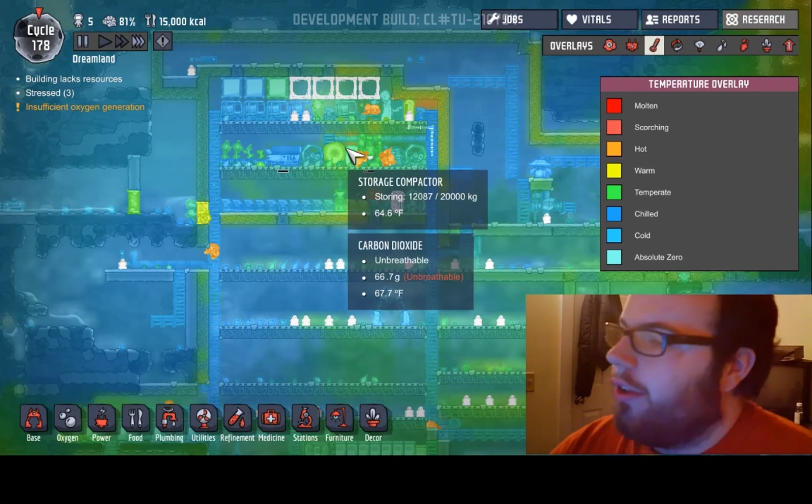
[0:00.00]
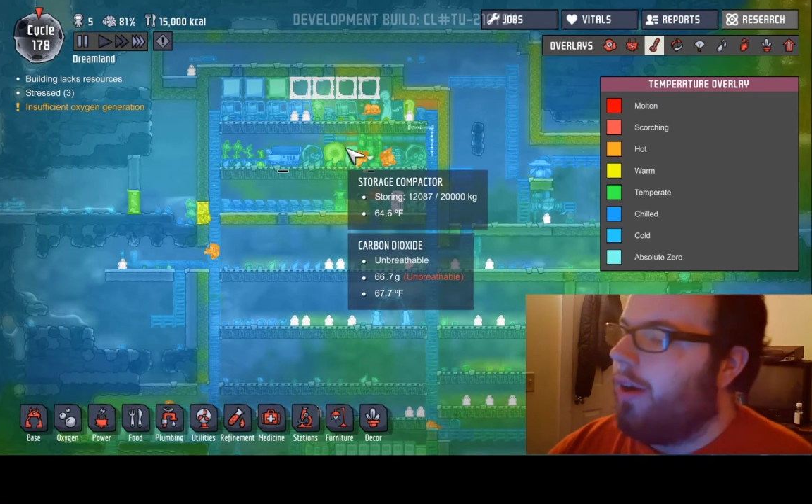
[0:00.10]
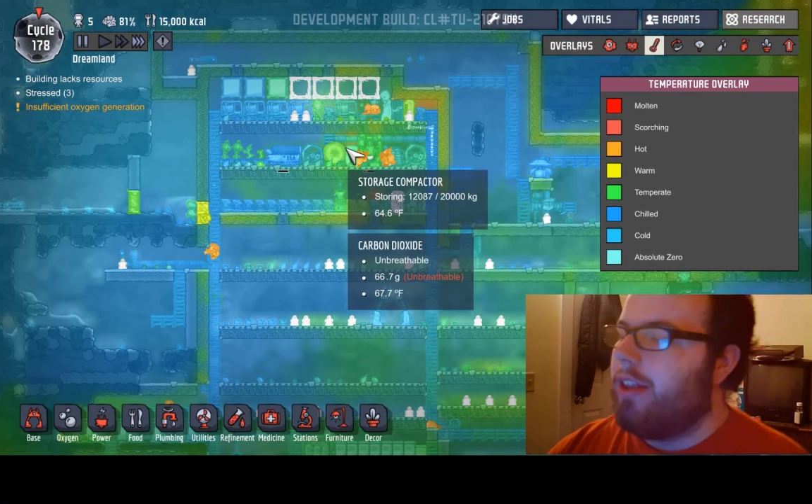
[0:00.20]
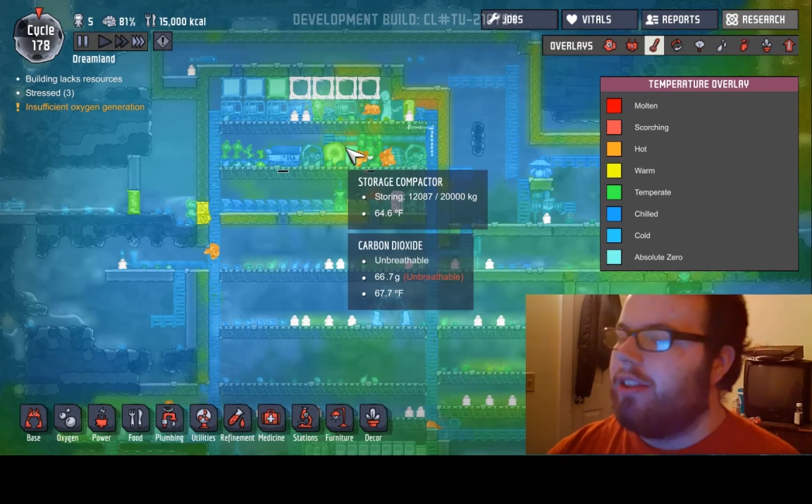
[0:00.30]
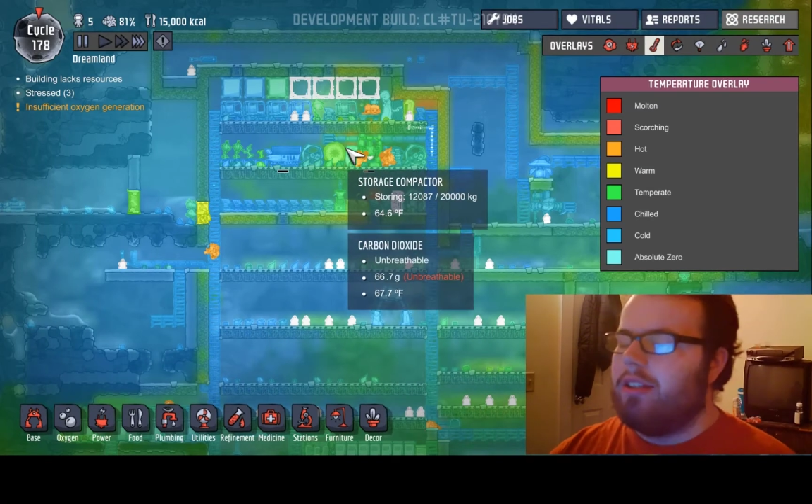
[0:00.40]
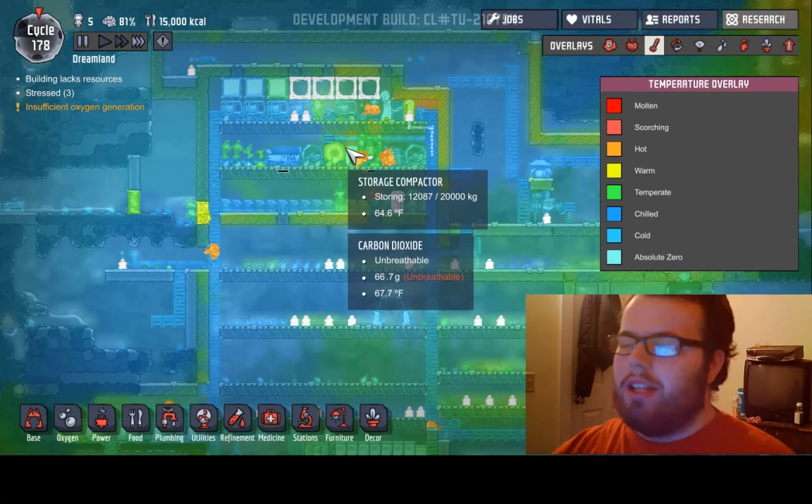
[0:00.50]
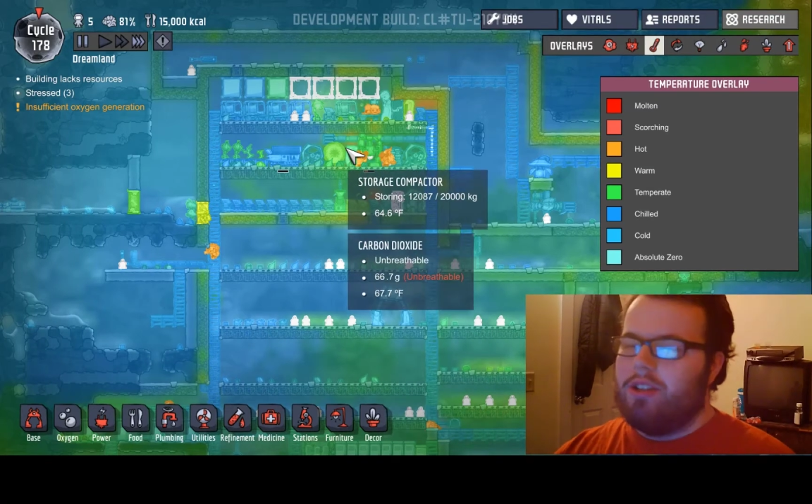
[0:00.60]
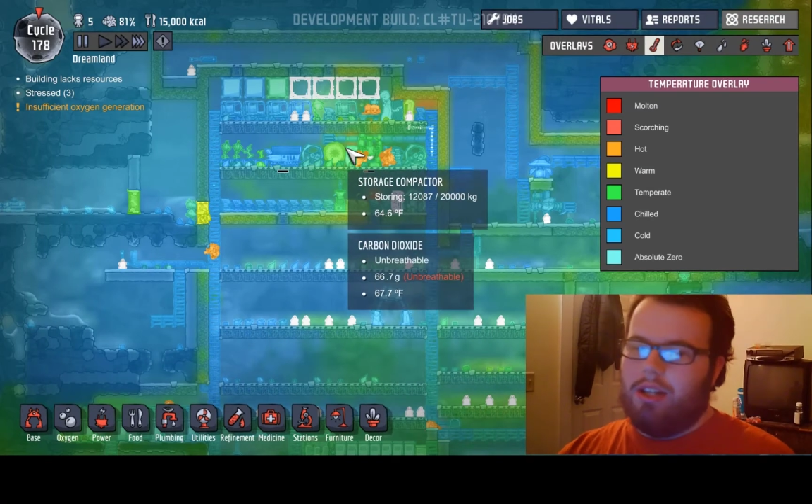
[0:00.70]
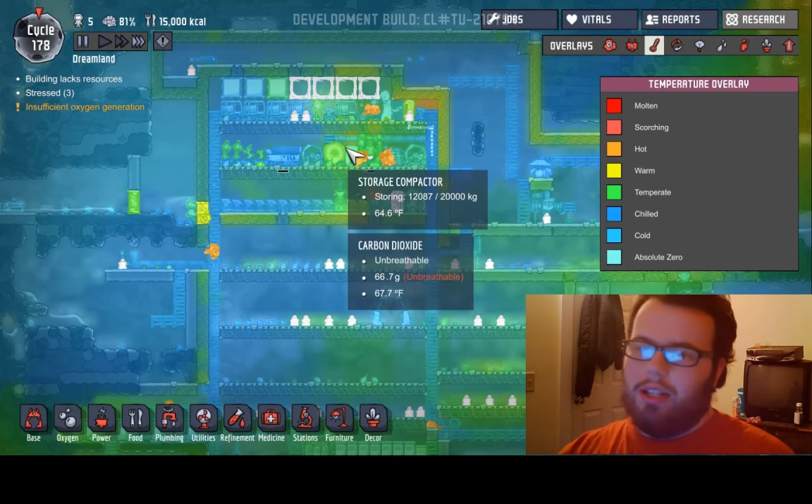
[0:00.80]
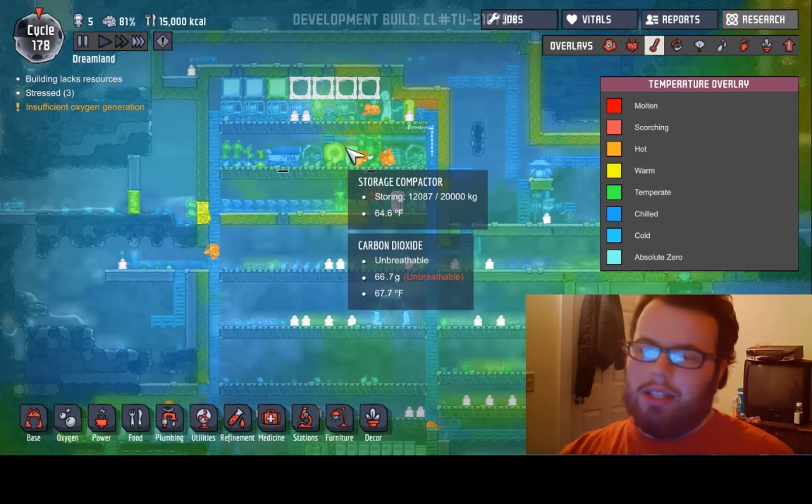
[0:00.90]
I think they
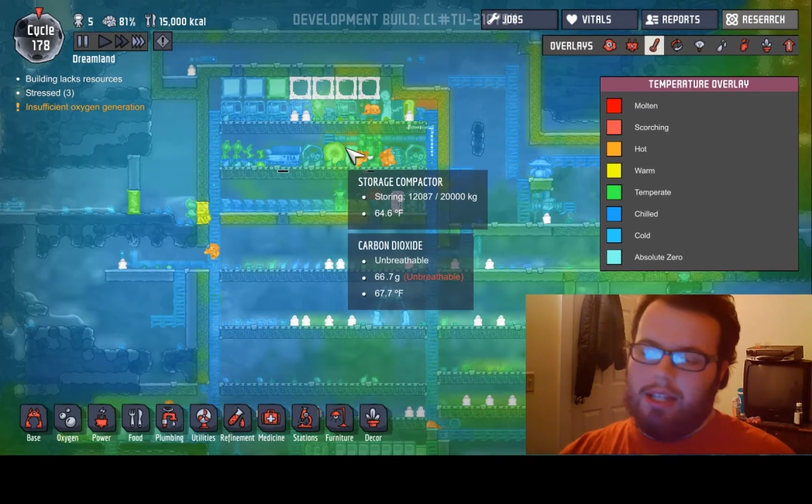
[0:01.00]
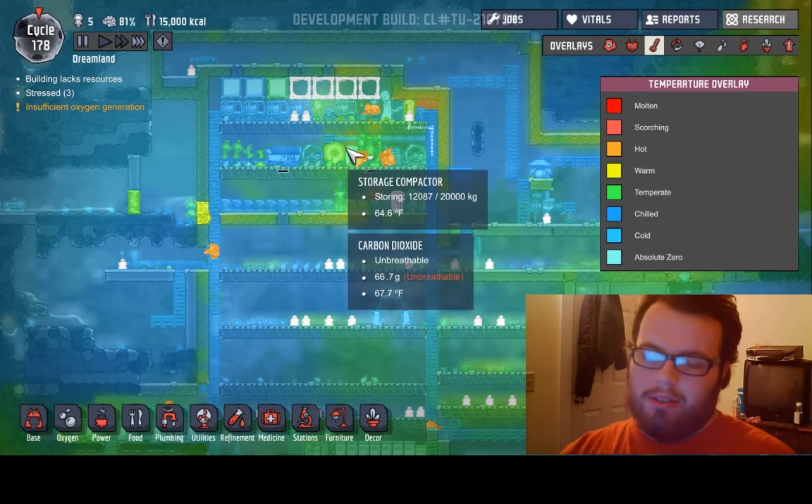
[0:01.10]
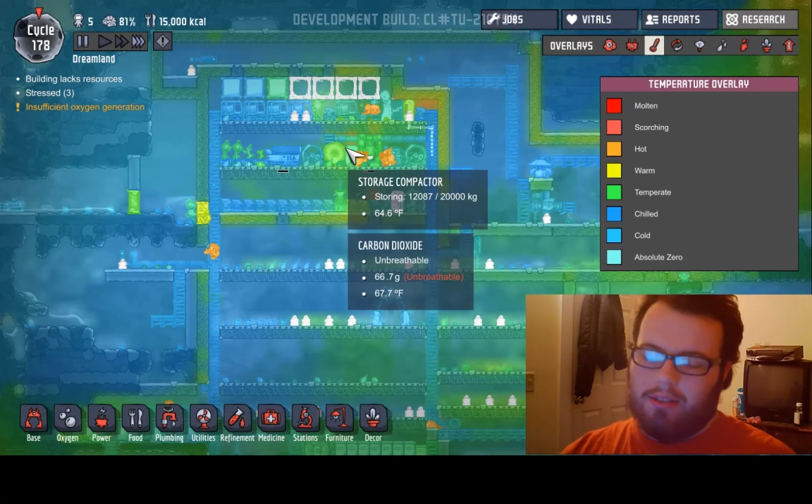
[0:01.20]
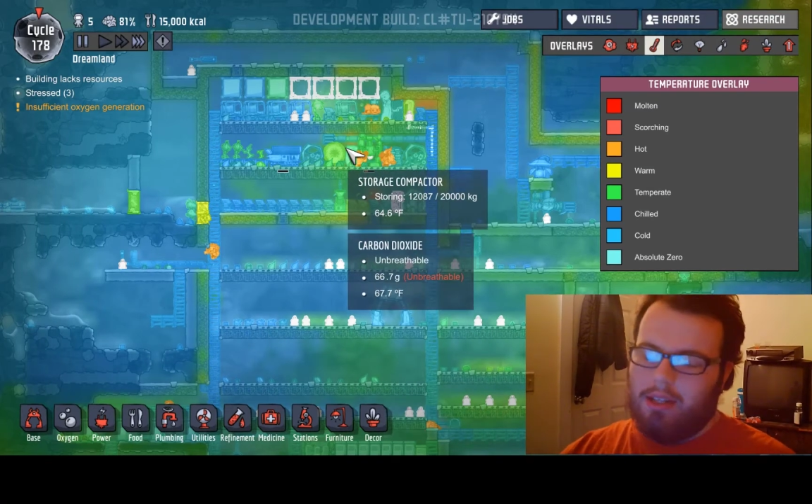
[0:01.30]
should at least.